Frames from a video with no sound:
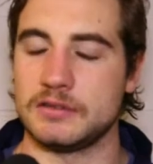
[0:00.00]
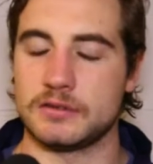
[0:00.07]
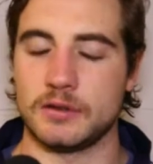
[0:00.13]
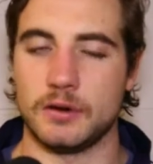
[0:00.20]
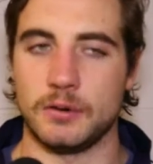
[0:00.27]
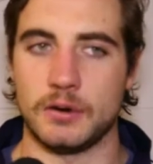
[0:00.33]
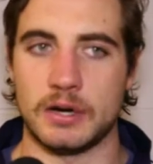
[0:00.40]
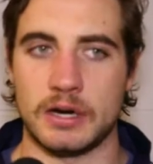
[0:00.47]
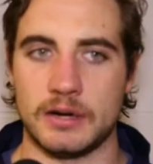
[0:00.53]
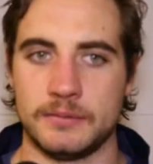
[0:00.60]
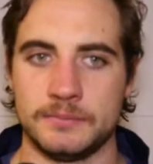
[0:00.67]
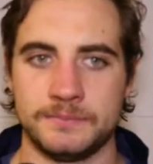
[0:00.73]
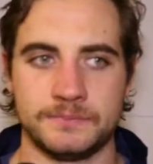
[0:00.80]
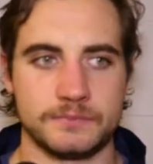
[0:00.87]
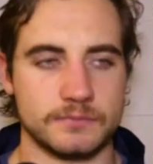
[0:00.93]
So
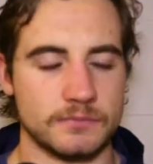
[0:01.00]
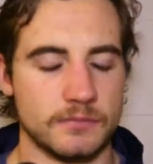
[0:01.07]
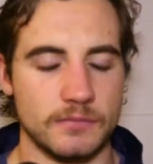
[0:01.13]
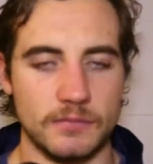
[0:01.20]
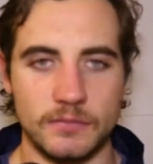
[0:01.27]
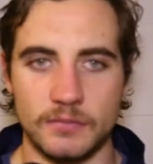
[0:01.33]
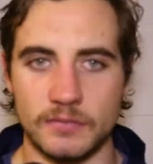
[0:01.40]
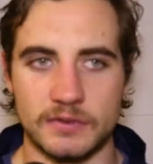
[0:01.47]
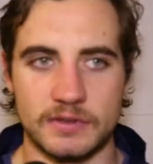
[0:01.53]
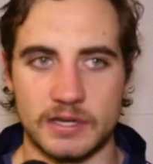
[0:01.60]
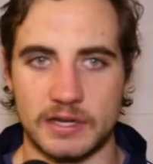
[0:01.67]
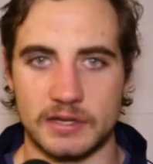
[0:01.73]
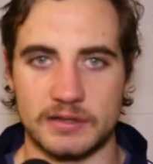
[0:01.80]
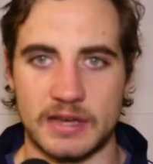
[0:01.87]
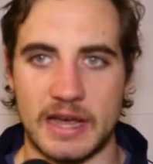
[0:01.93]

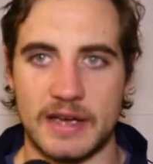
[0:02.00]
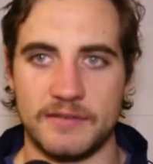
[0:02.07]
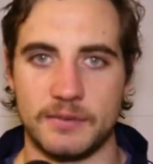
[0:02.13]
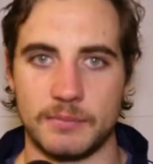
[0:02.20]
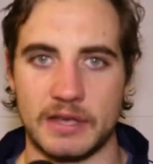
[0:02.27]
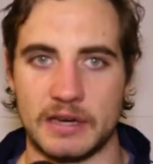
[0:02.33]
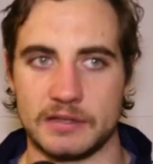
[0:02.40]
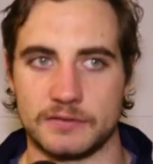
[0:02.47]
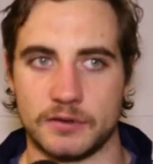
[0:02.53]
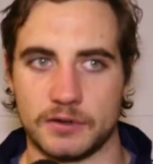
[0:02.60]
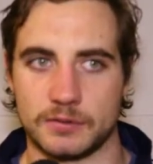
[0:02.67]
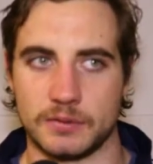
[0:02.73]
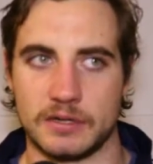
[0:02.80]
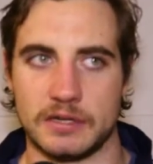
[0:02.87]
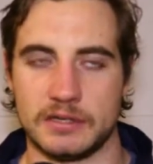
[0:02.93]
to have him get his
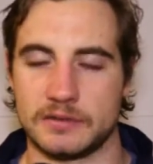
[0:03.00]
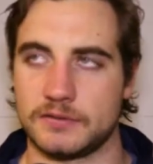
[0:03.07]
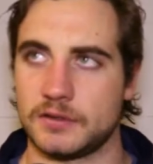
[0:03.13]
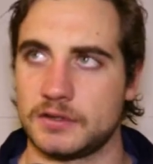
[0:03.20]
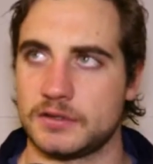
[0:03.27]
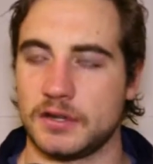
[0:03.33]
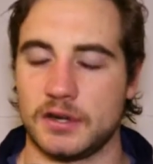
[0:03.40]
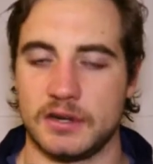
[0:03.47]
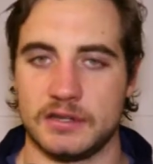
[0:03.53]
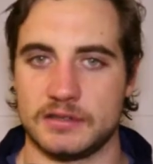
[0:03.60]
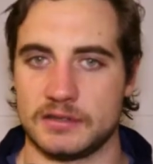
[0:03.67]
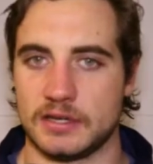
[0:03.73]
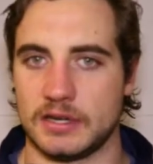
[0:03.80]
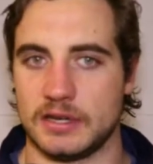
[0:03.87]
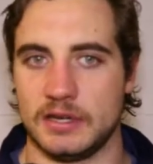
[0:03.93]
first win and his first start
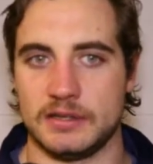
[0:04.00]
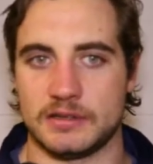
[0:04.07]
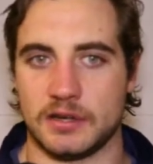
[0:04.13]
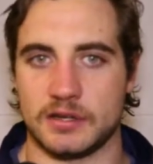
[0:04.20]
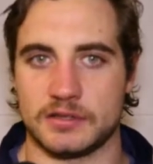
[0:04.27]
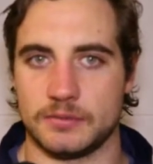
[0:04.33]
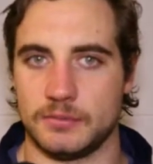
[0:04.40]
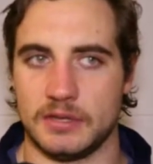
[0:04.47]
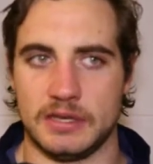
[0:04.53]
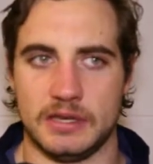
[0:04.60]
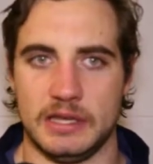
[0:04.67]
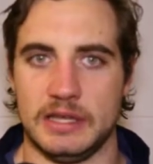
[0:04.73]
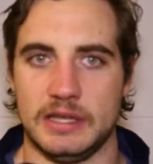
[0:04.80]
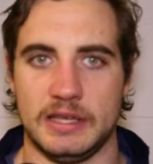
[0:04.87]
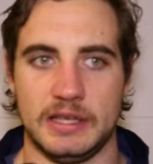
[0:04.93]
is awesome, and
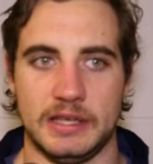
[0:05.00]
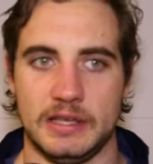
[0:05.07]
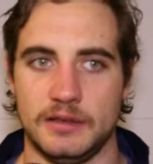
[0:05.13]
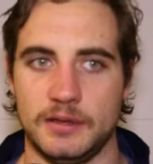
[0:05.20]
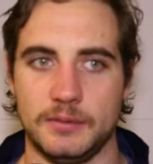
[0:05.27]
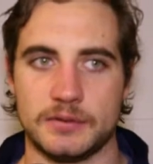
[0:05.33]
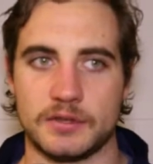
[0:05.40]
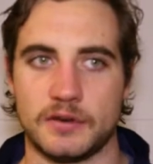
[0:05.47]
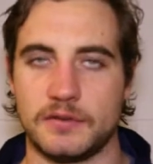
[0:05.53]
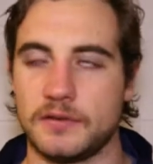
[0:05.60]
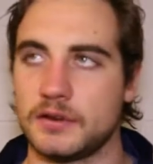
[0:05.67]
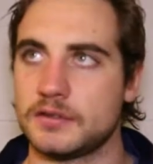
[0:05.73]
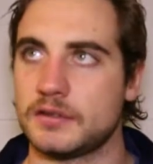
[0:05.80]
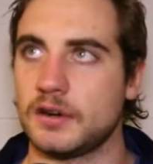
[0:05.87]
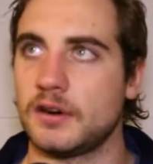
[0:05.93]
he was our
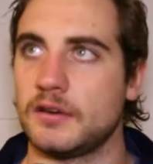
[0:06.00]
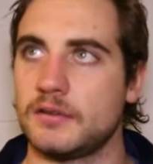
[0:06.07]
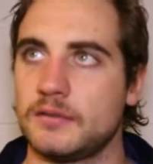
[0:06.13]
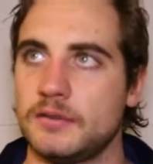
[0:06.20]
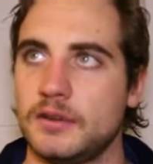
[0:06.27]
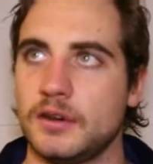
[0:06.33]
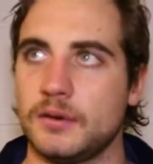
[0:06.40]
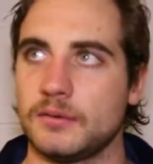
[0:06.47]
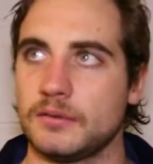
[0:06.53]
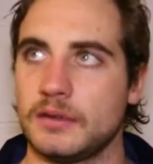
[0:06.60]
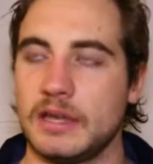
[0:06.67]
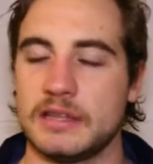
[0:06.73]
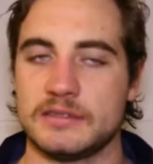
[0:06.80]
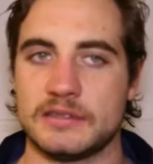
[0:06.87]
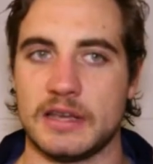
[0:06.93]
first star, you know,
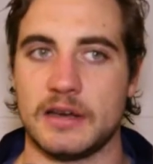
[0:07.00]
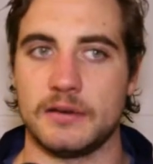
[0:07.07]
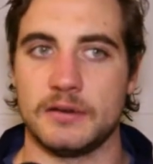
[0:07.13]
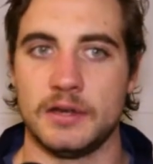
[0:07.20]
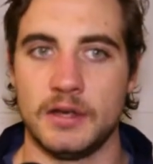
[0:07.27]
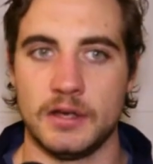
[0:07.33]
hands down.